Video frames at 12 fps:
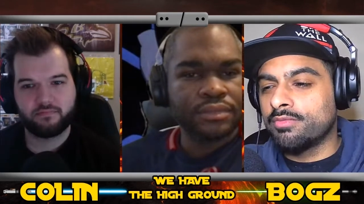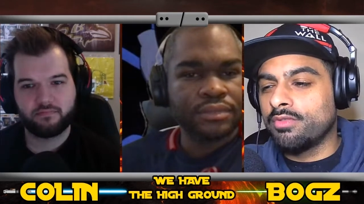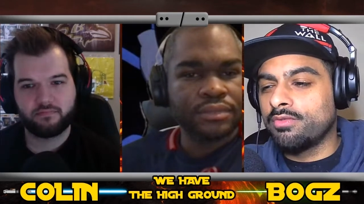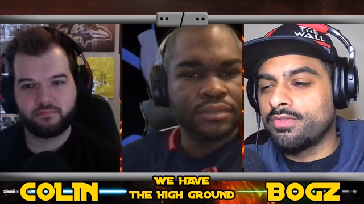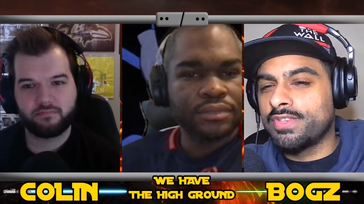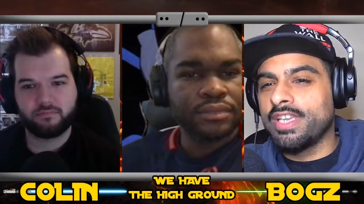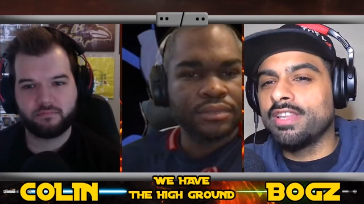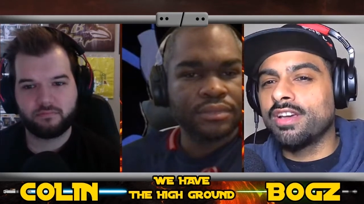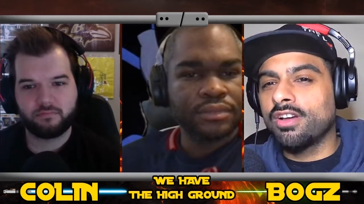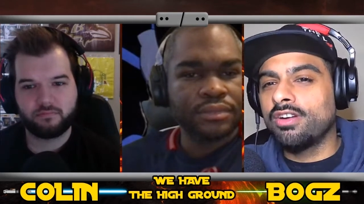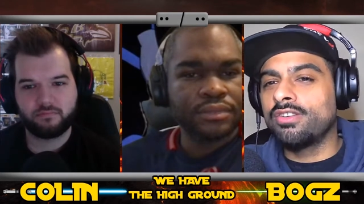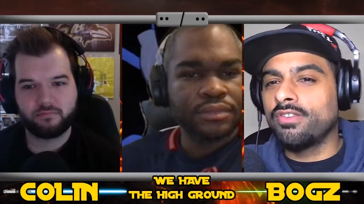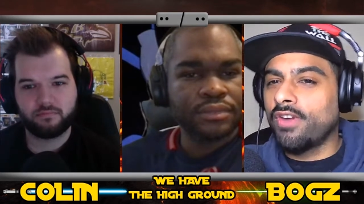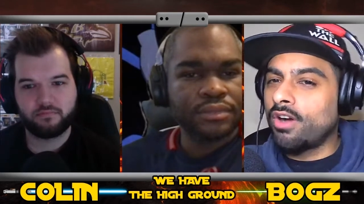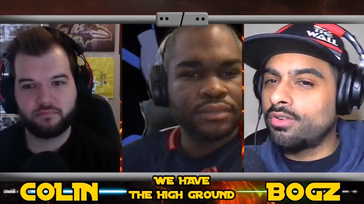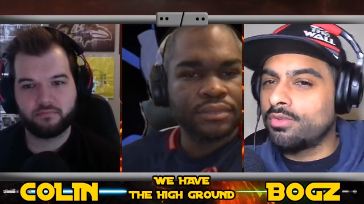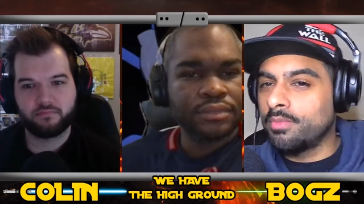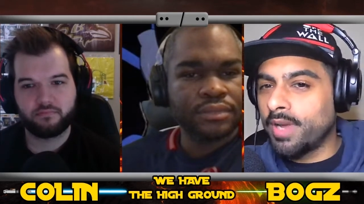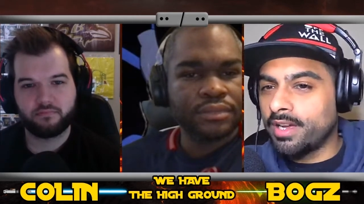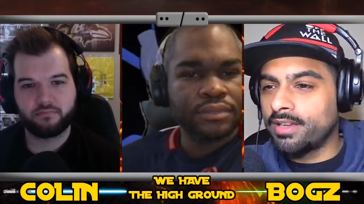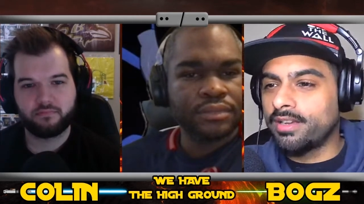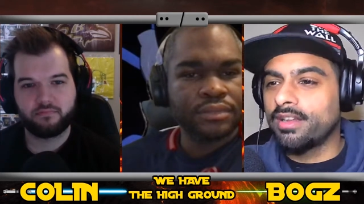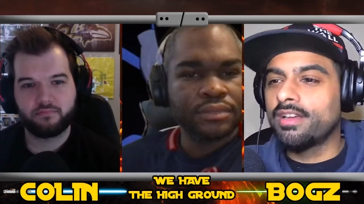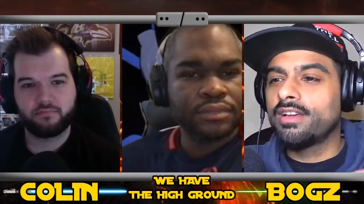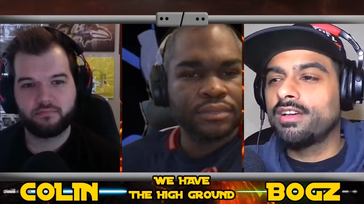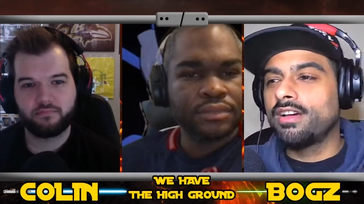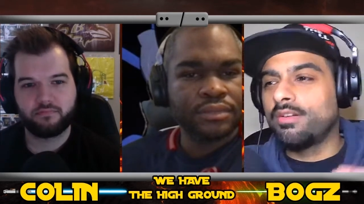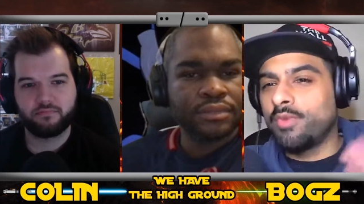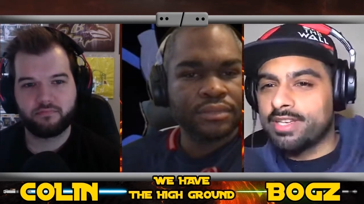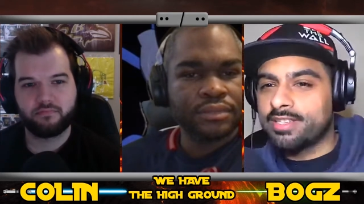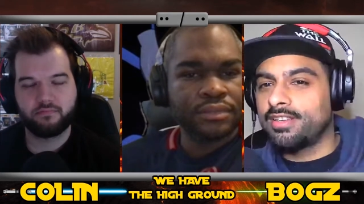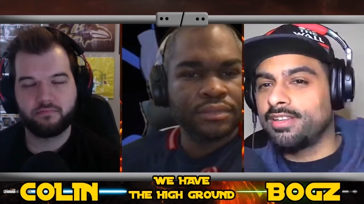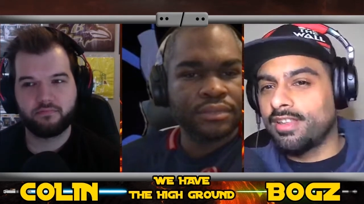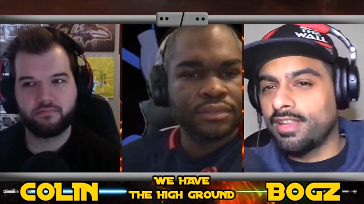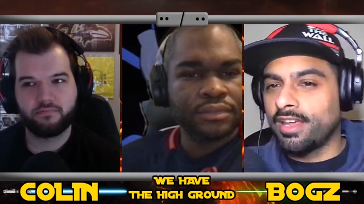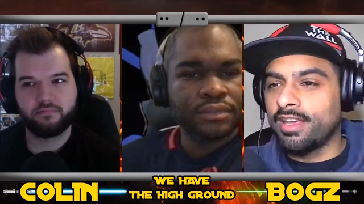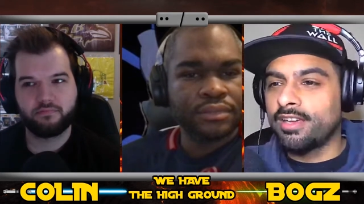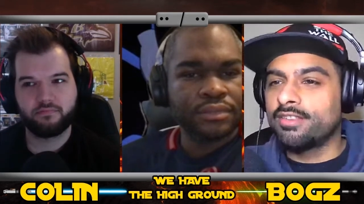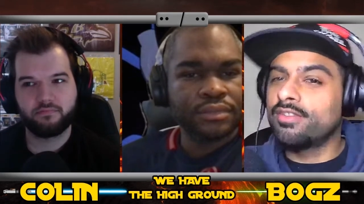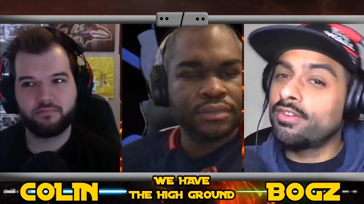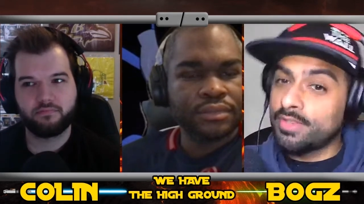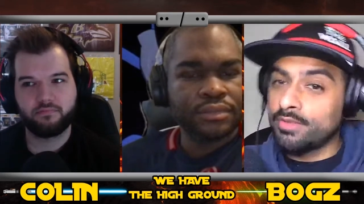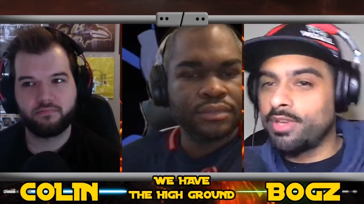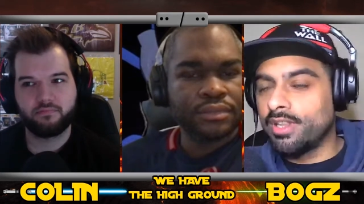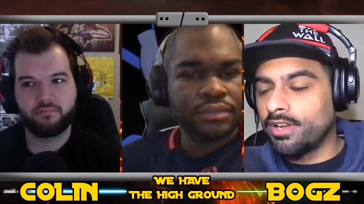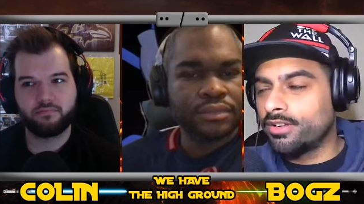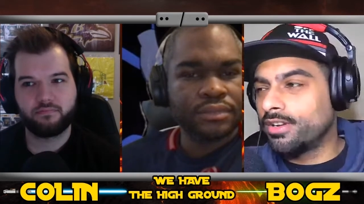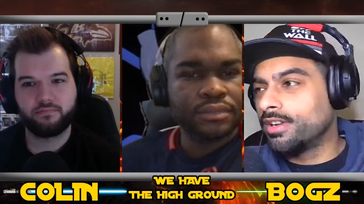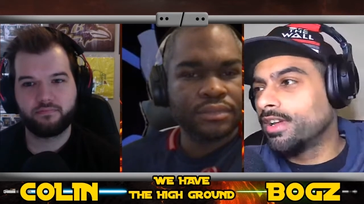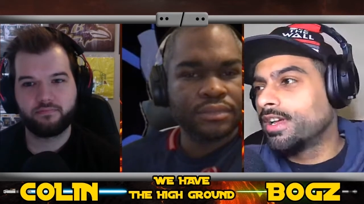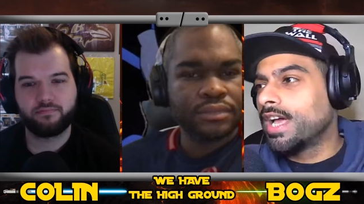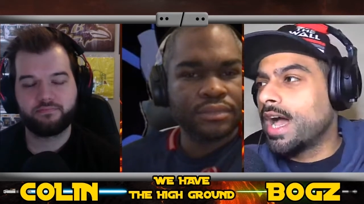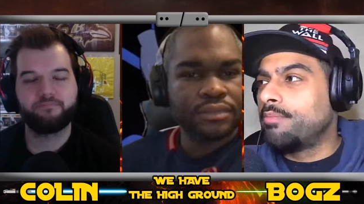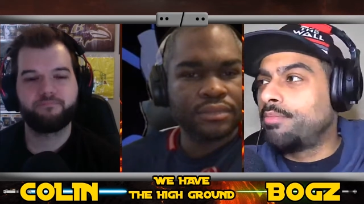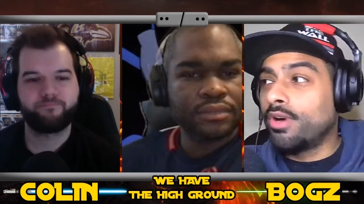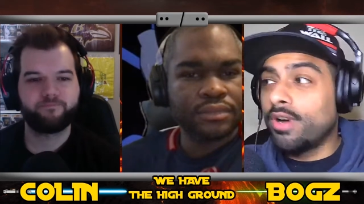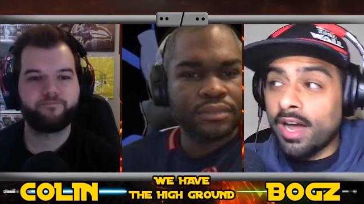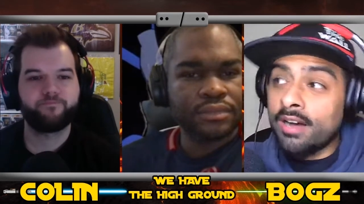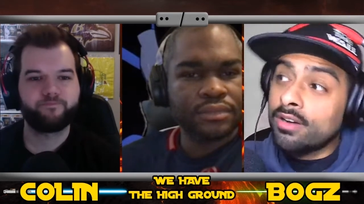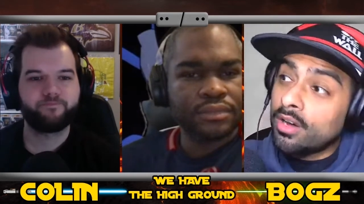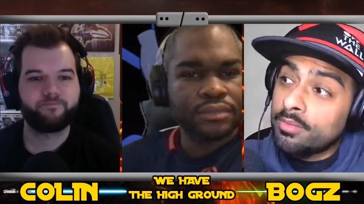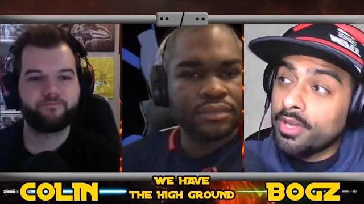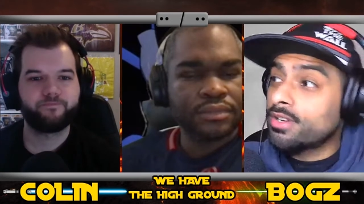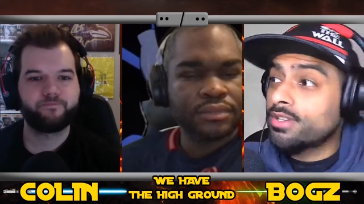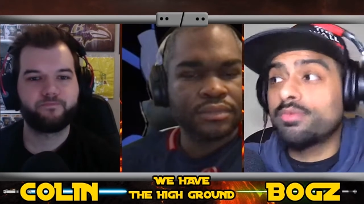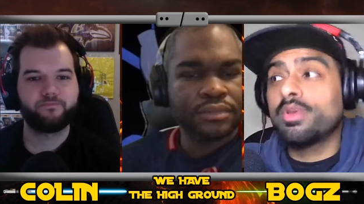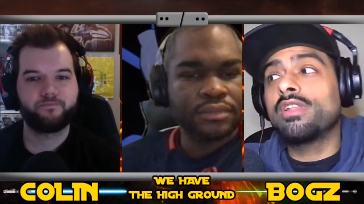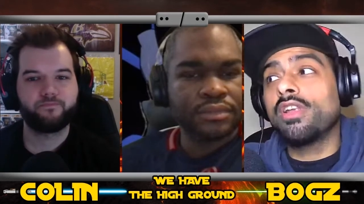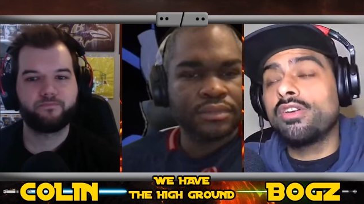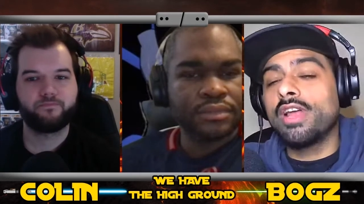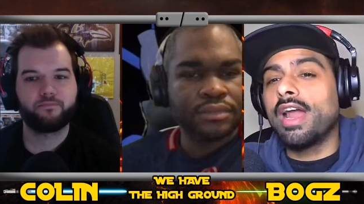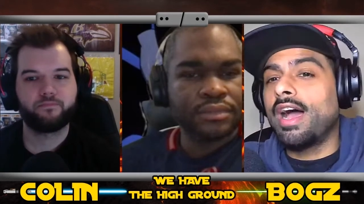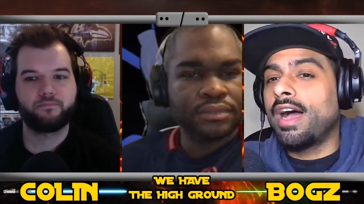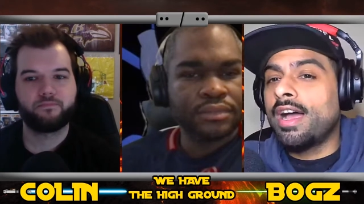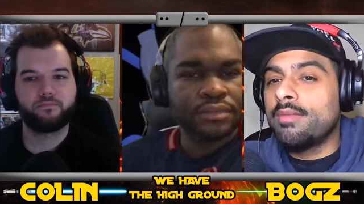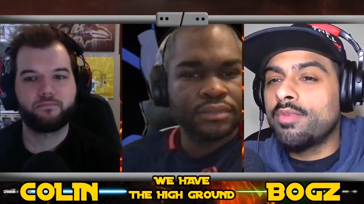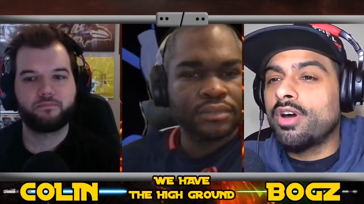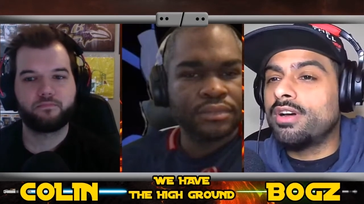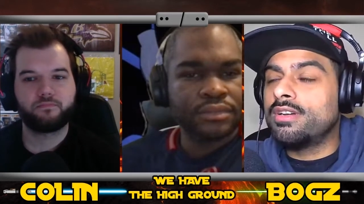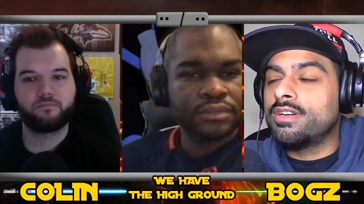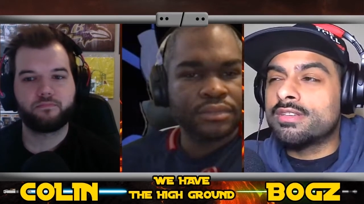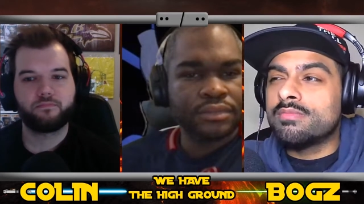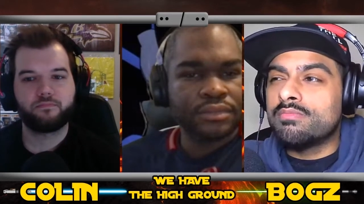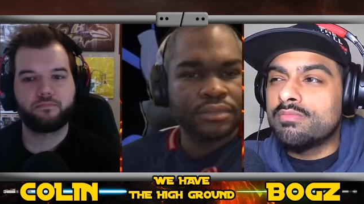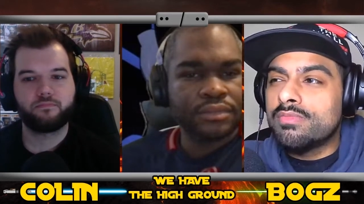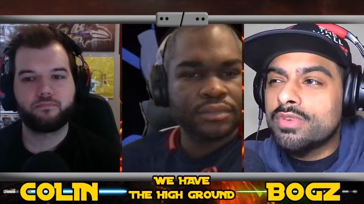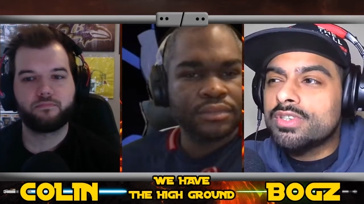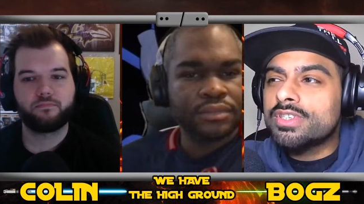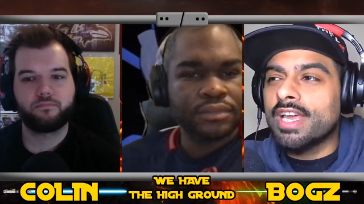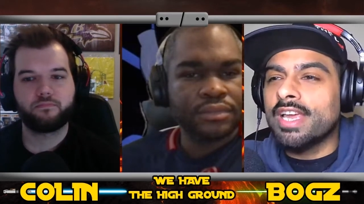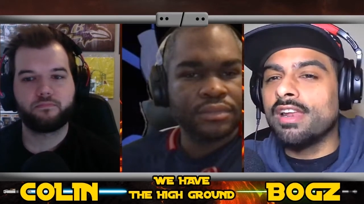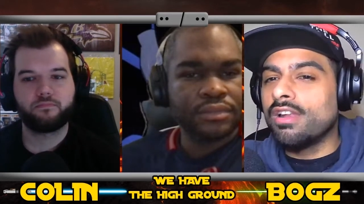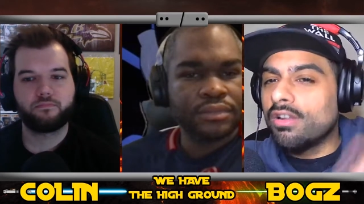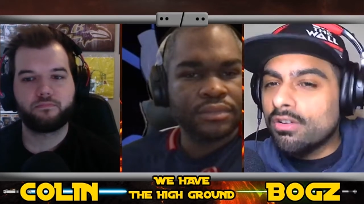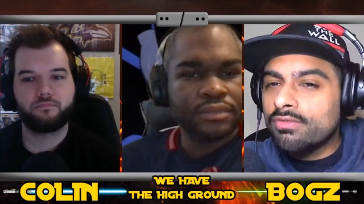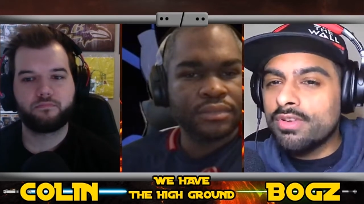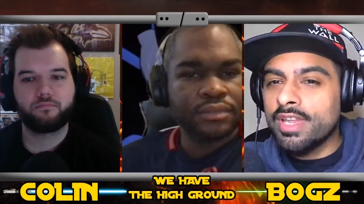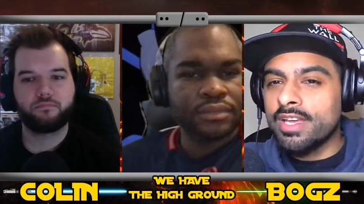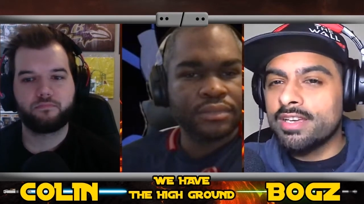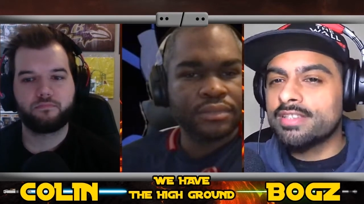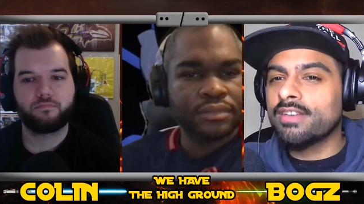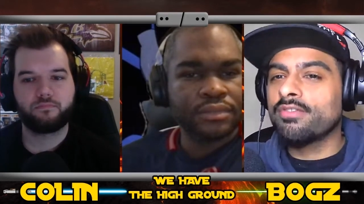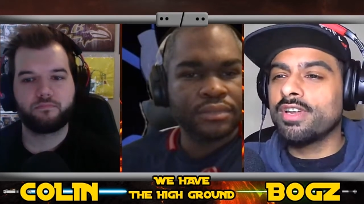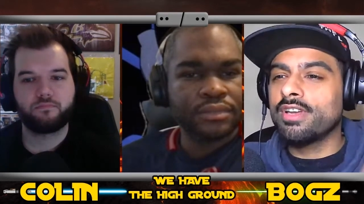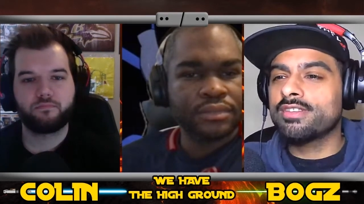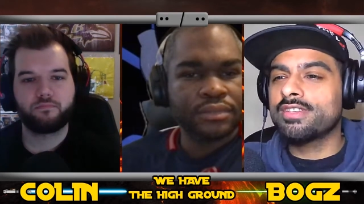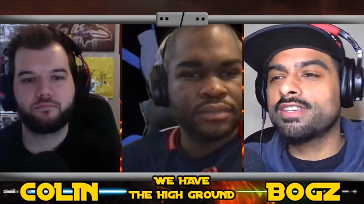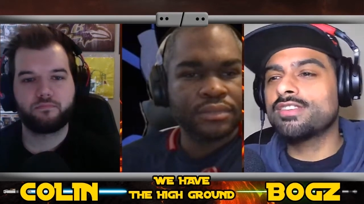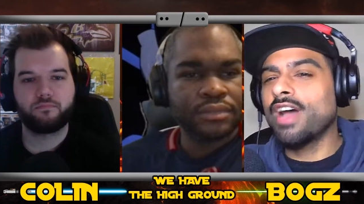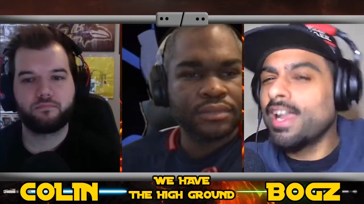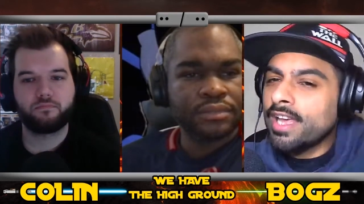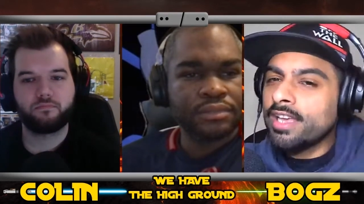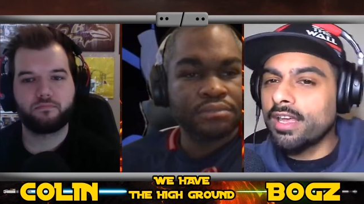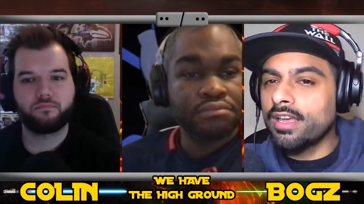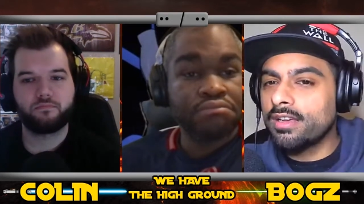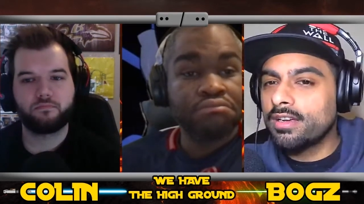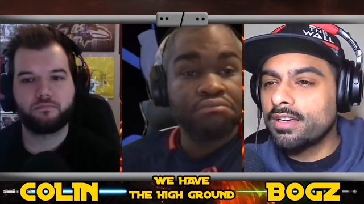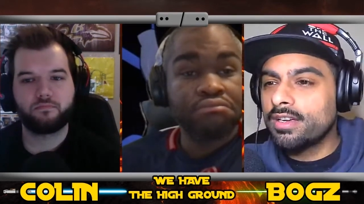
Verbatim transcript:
Speaker 1: we, we've seen the kind of old man western thing, obviously with Logan. But I've got to be honest with Logan, I'm not as much in love with it as everyone else is. So I like it.